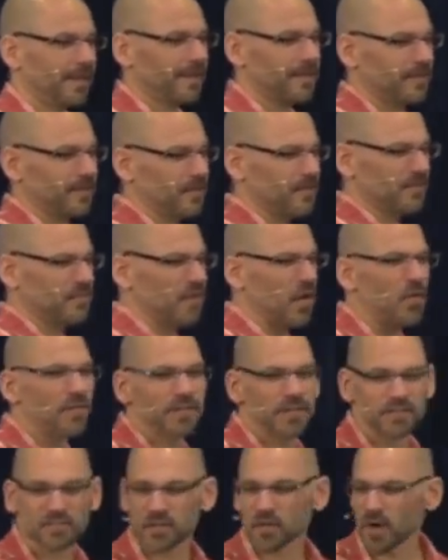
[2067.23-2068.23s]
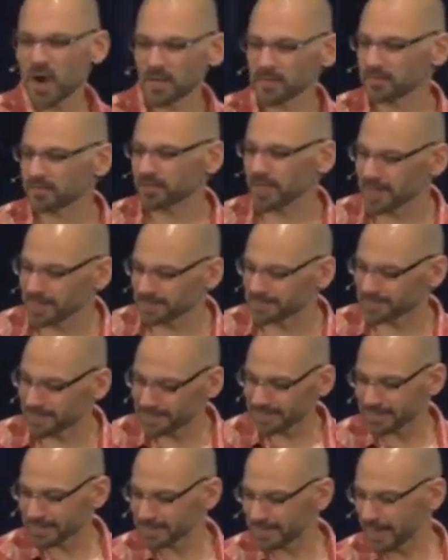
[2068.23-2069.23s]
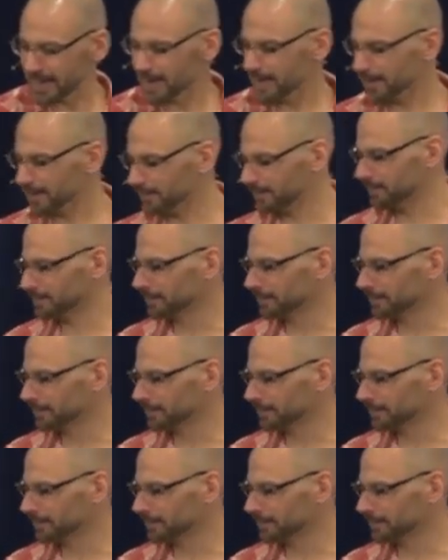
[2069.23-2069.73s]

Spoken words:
Dude, it's only a 2-hour flight. Suck it down.